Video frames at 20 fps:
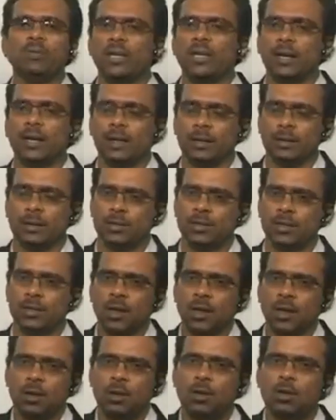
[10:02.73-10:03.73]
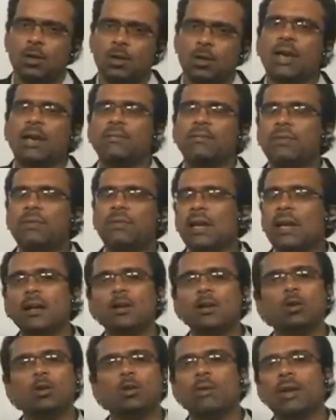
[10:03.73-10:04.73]
get offset errors. Okay,
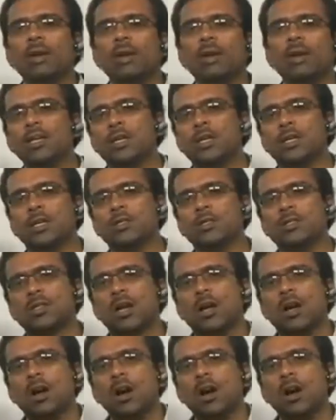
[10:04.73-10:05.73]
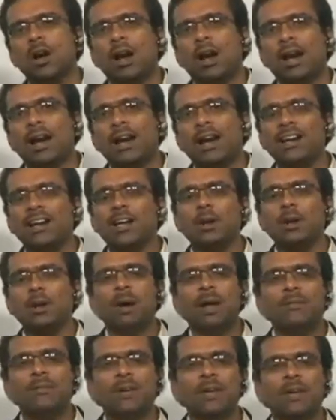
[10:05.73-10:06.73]
if there are no variations or
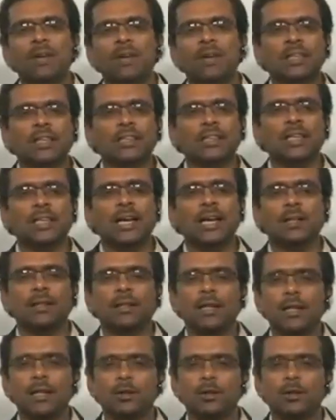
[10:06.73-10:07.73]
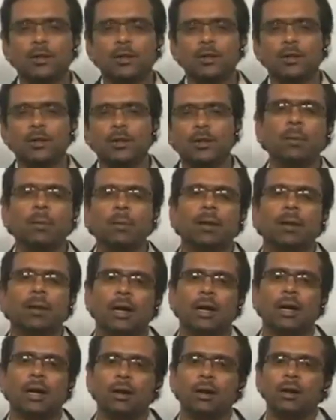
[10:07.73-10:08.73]
identical manufacturing is done, there is no
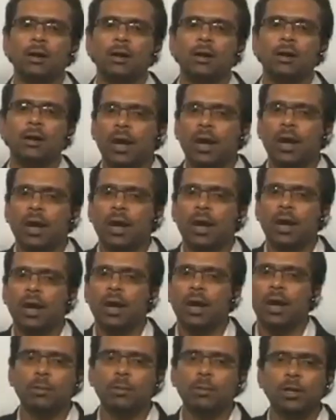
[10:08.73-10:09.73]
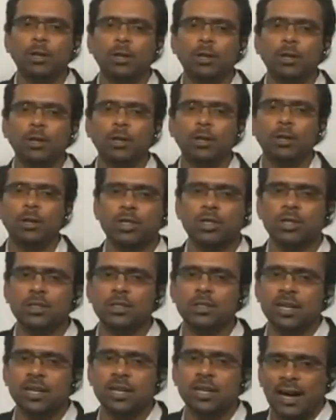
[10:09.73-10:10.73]
problem at all. Okay, comfortably you
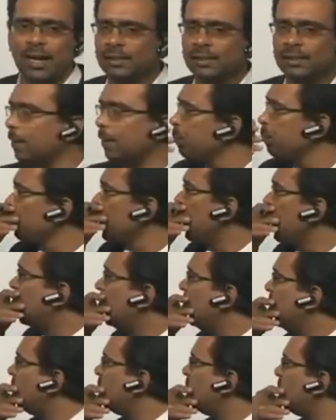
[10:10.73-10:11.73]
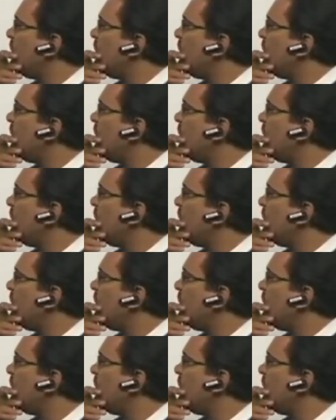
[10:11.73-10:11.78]
can use this IC.